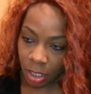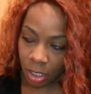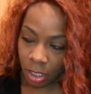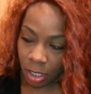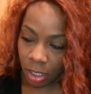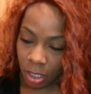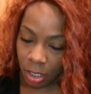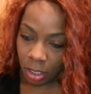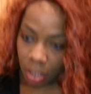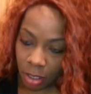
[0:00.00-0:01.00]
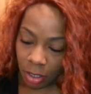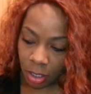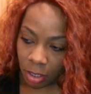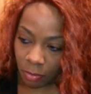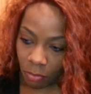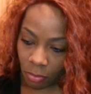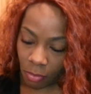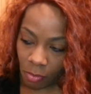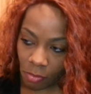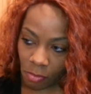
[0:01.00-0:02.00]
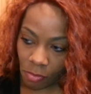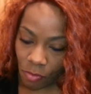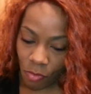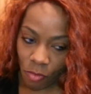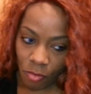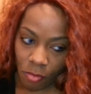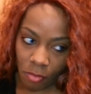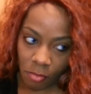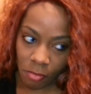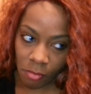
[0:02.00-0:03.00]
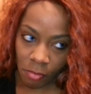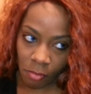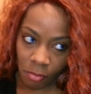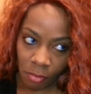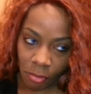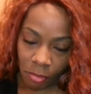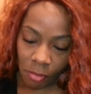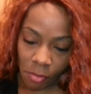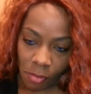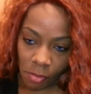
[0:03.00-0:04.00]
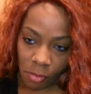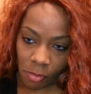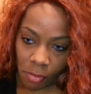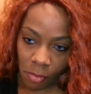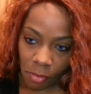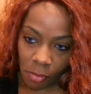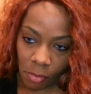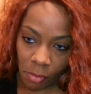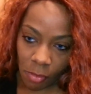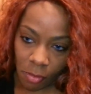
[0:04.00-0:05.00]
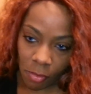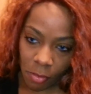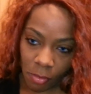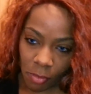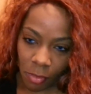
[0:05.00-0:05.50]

I have to be honest with you. I really didn't expect any of this to happen.